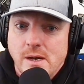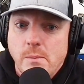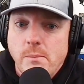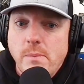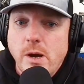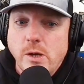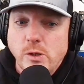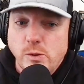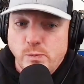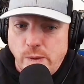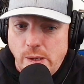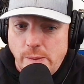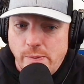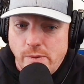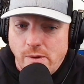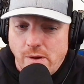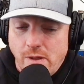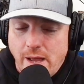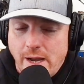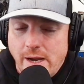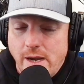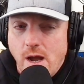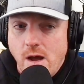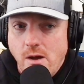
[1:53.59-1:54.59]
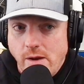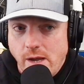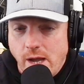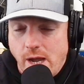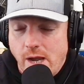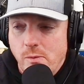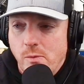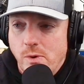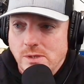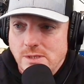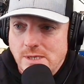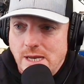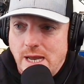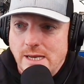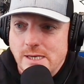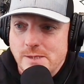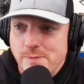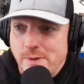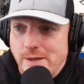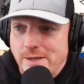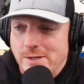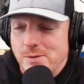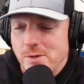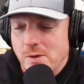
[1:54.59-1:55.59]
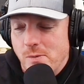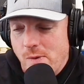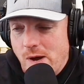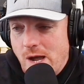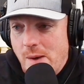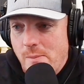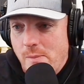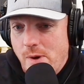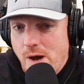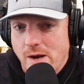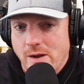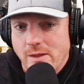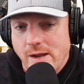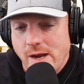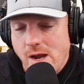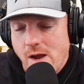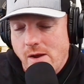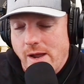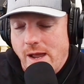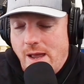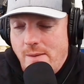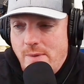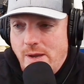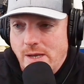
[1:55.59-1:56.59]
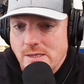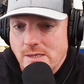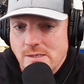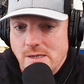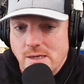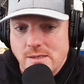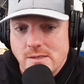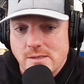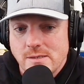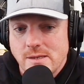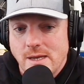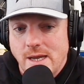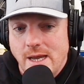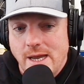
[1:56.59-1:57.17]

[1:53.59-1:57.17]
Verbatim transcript: Most people are like, okay, once I explain to them why I bought it, like, okay, that makes sense.